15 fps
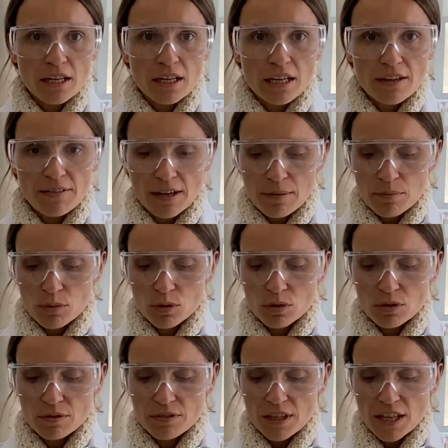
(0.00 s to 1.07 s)
If I
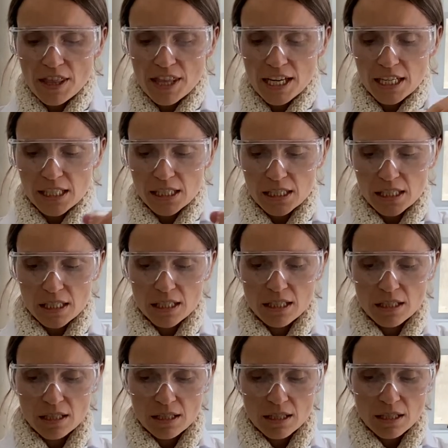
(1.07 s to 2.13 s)
move this
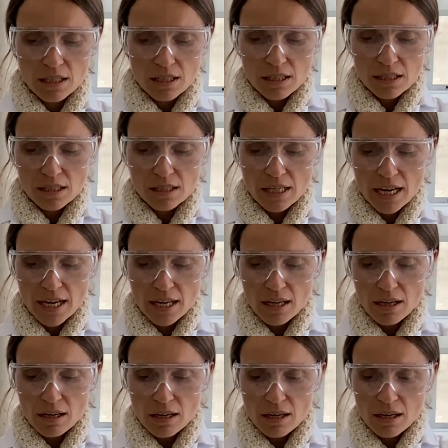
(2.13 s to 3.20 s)

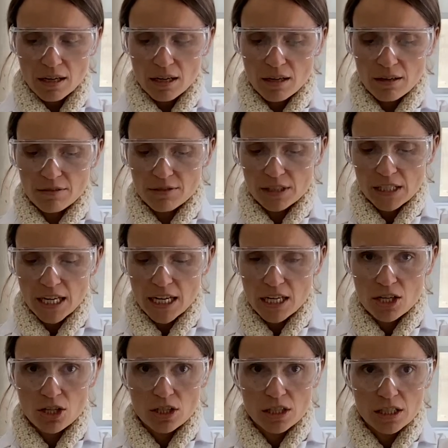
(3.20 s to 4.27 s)
set of
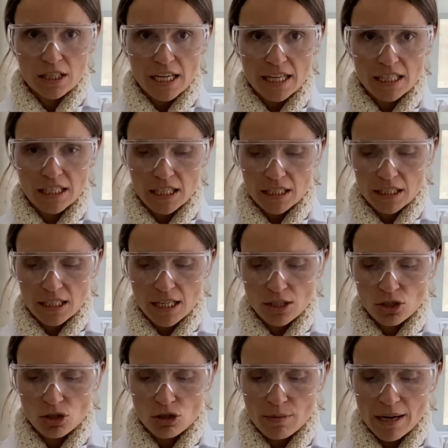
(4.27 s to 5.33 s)
tighteners, I can take the test
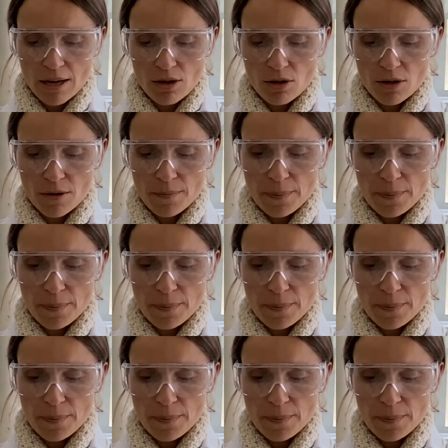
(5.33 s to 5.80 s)
tube out.